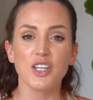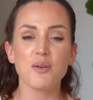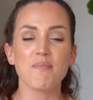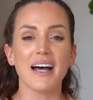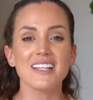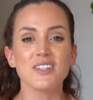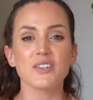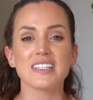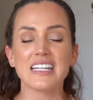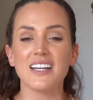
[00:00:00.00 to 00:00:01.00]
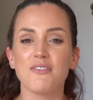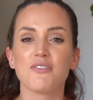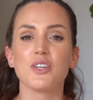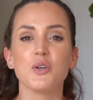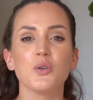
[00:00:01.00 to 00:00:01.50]
Your muscles need
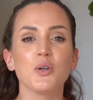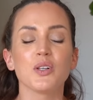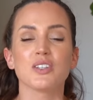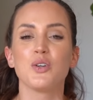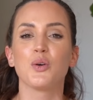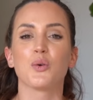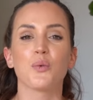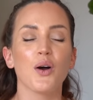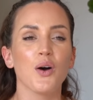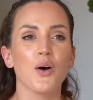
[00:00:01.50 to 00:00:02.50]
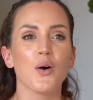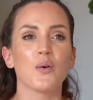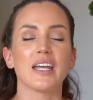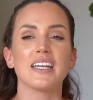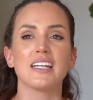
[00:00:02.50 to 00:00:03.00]
fuel to
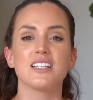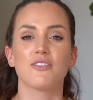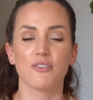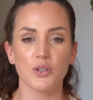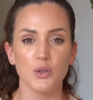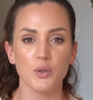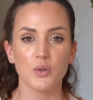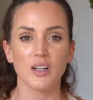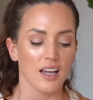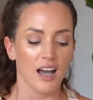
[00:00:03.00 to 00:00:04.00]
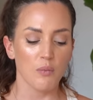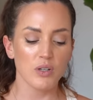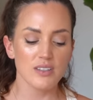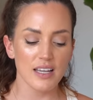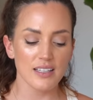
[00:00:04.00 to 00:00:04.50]
grow. It needs food. I
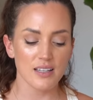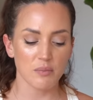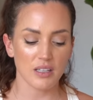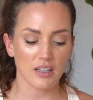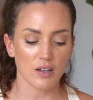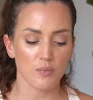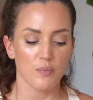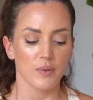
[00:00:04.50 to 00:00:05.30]
will say something here.